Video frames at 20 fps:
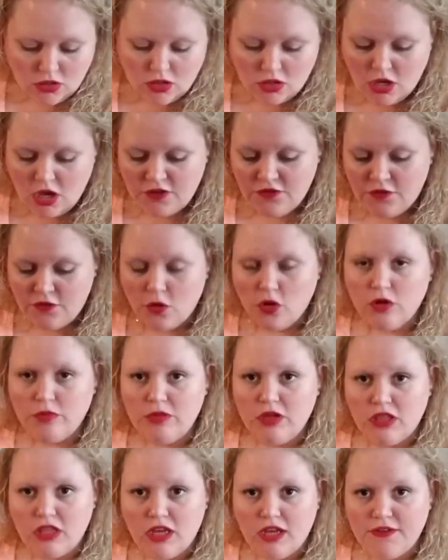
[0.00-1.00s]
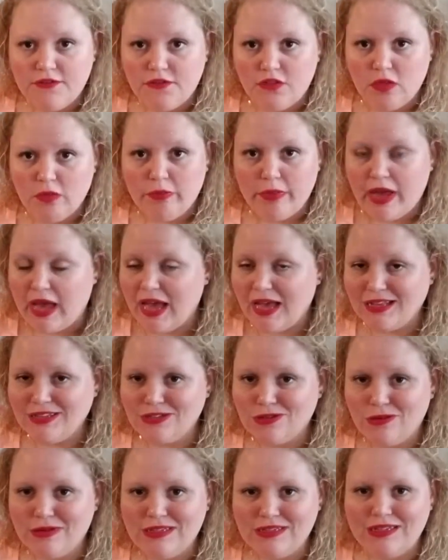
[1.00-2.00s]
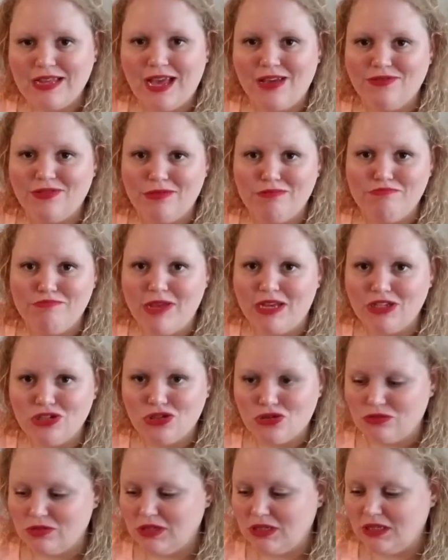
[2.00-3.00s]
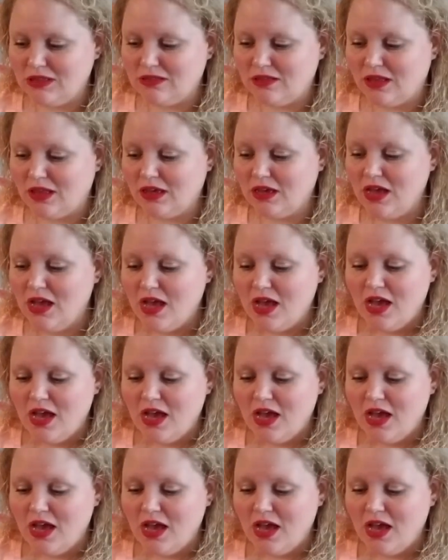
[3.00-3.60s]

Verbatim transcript: a formula for the back, so I didn't have to measure anything.